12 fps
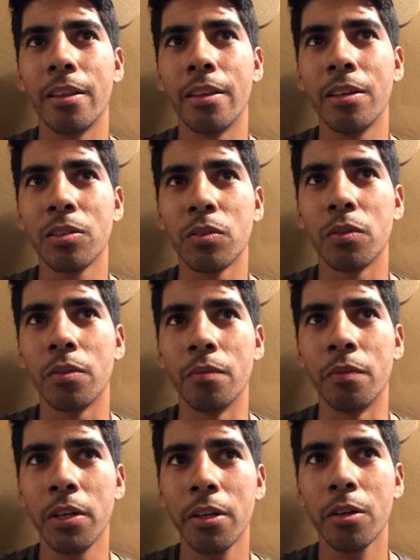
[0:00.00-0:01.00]
this
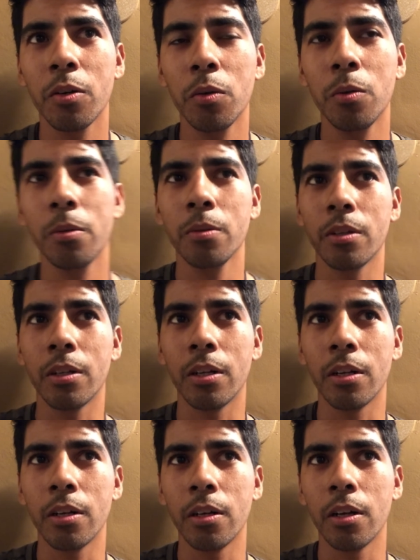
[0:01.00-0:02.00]
vehicle,
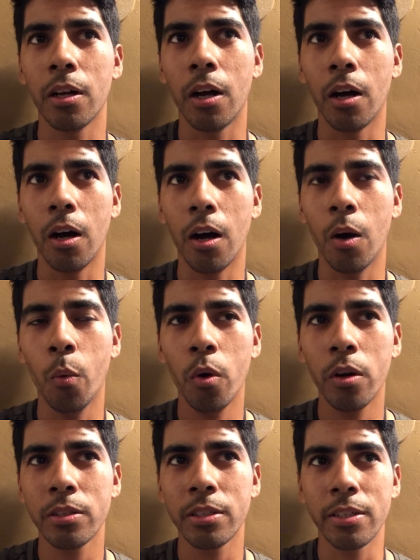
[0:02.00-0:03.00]
I
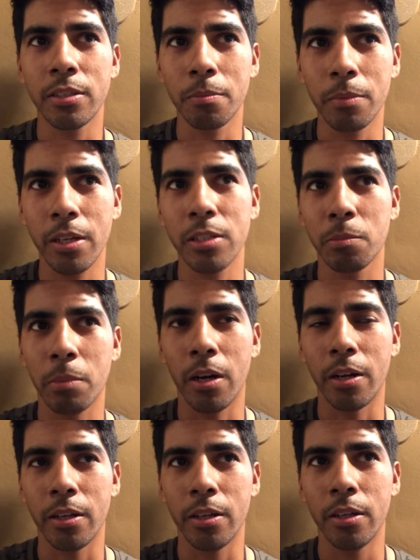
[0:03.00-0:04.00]
want to say some things about
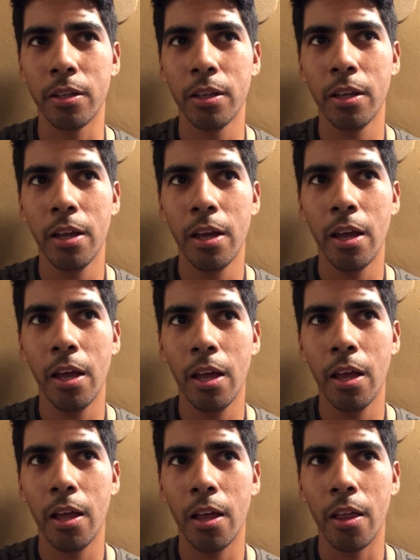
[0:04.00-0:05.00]
it.
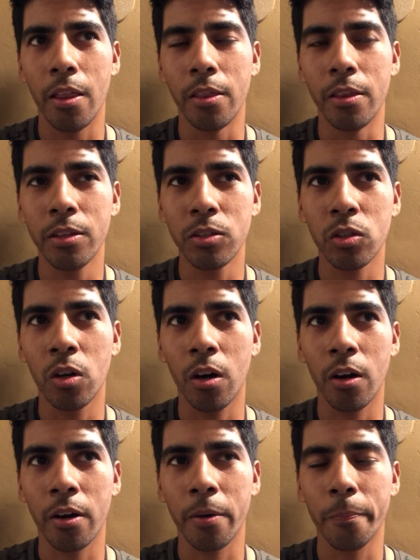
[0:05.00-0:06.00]
This
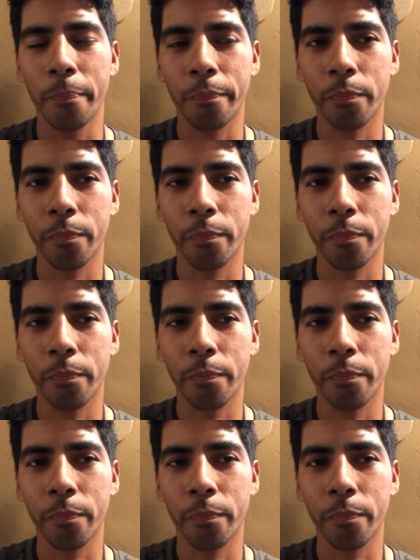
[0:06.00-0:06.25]
car,